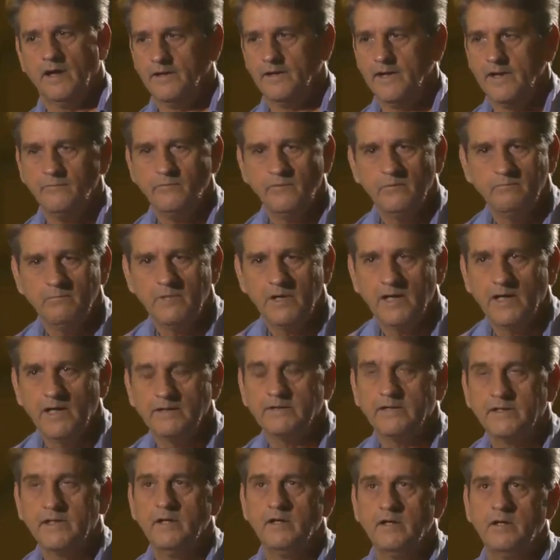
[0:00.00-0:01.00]
I never
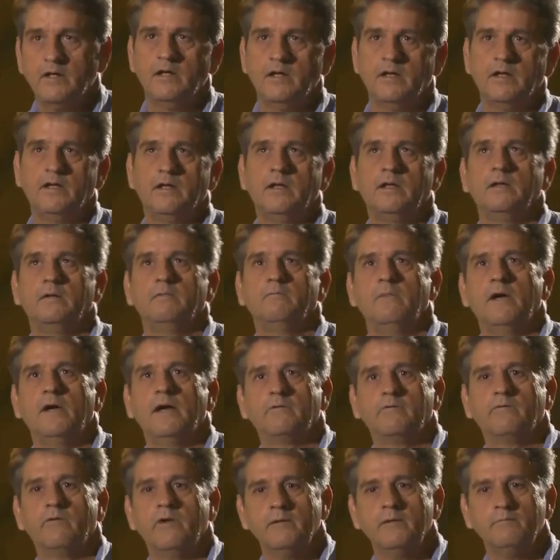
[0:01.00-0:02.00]
met
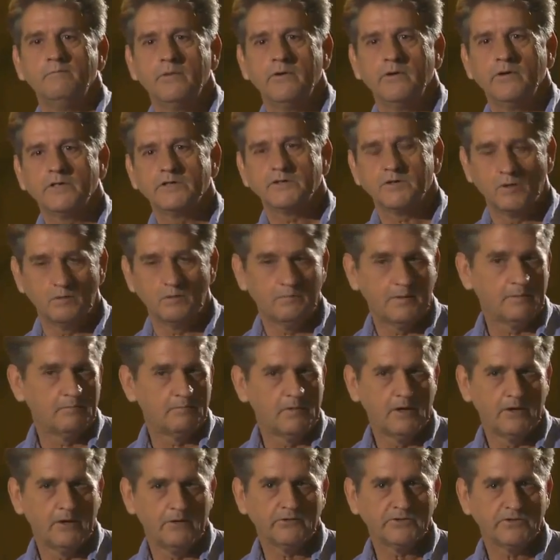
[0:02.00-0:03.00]
my grandparents on my
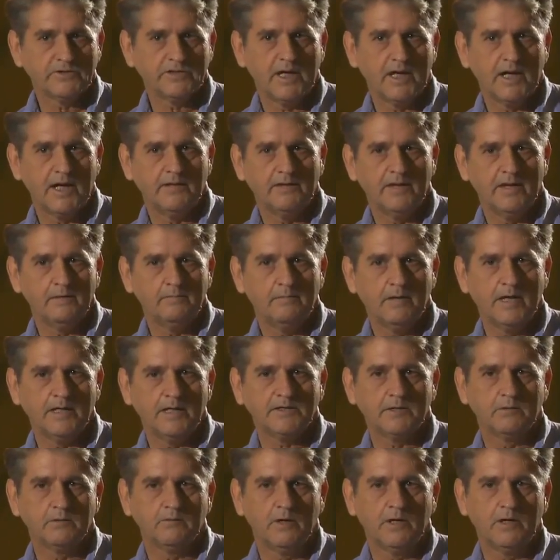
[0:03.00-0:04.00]
mother's side. They
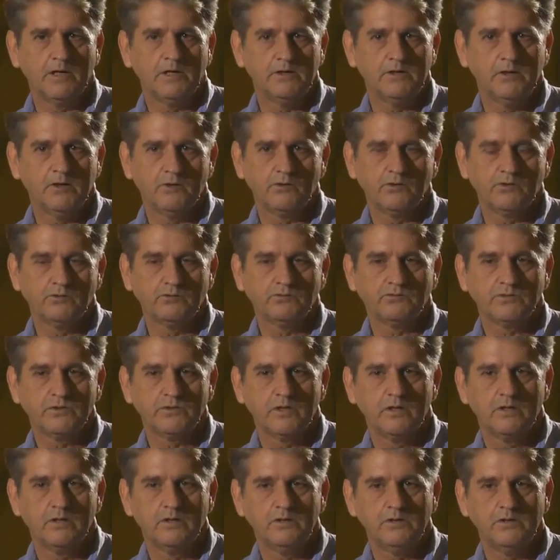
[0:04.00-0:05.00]
passed away
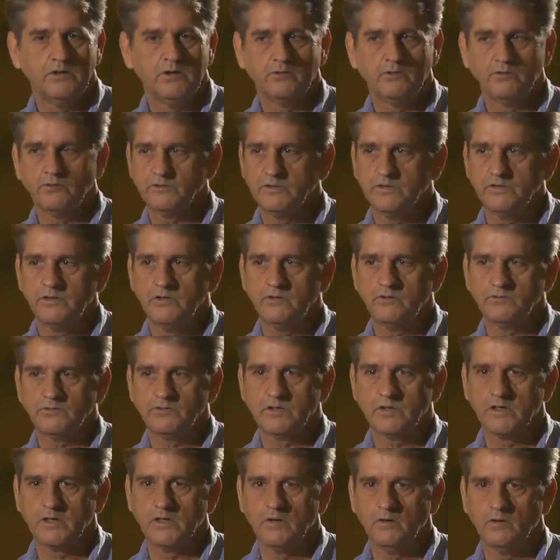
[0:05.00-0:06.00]
years and
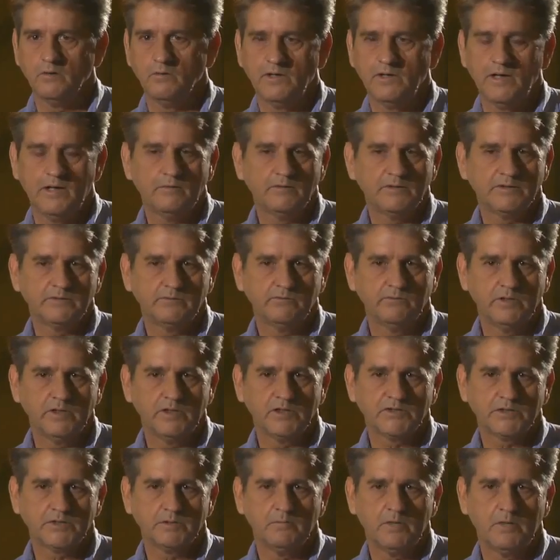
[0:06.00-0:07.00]
years ago when I was
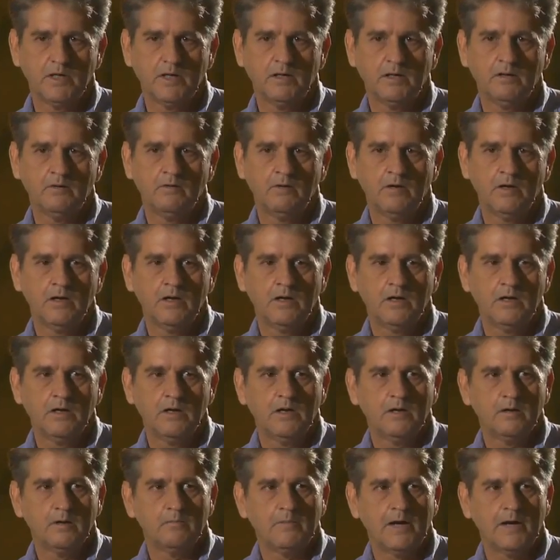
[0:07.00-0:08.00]
real small.
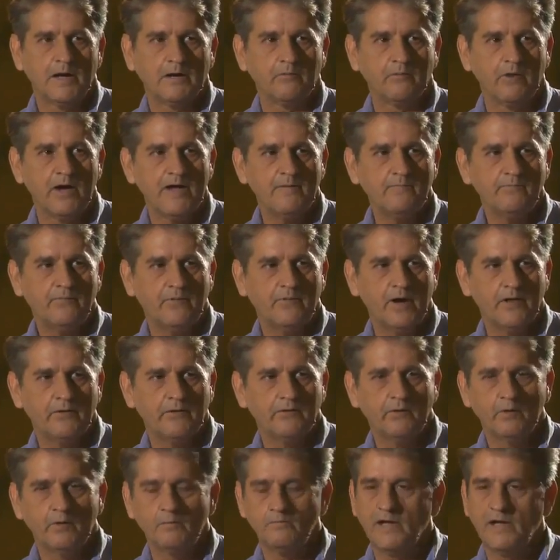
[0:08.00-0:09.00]
My
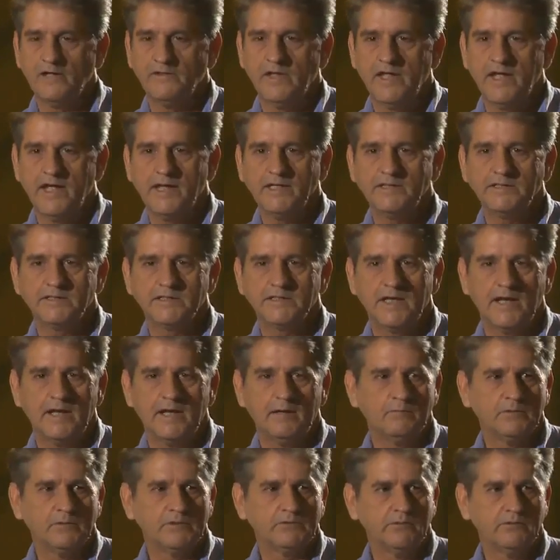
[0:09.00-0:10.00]
grandfather on my dad's
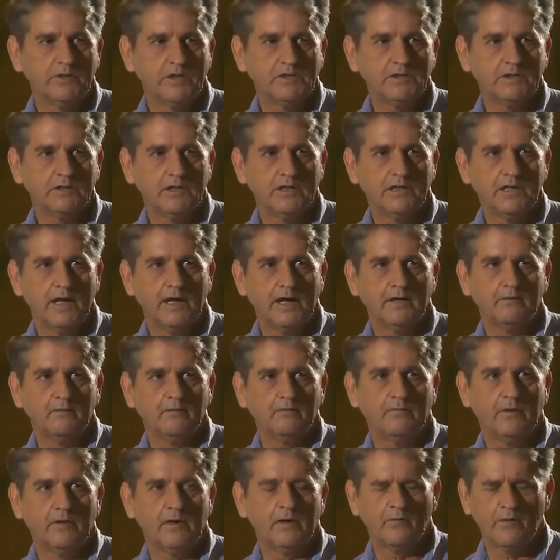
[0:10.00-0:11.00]
side was originally
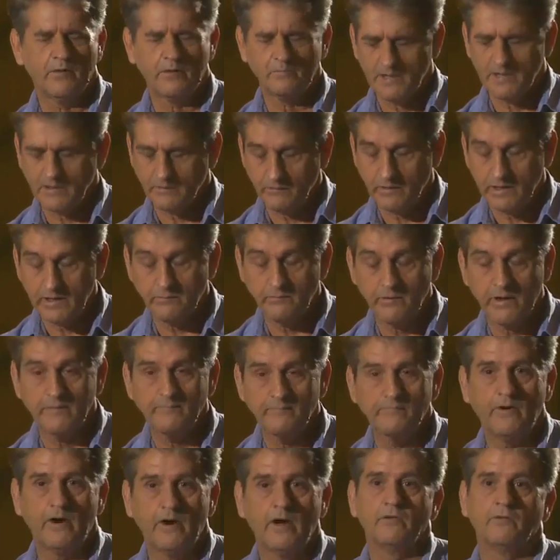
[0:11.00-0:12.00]
or my
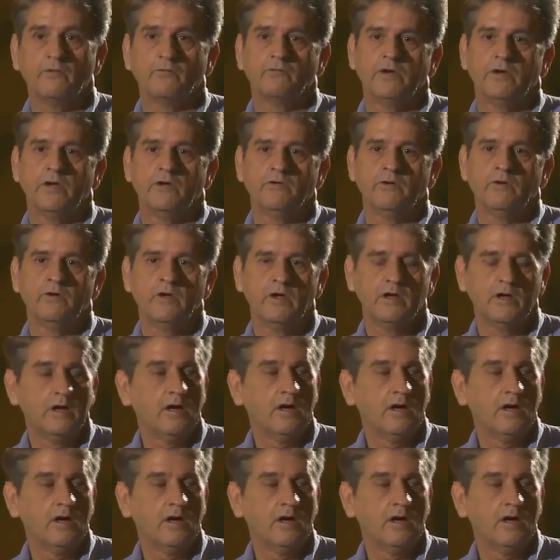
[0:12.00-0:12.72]
great-grandfather rather,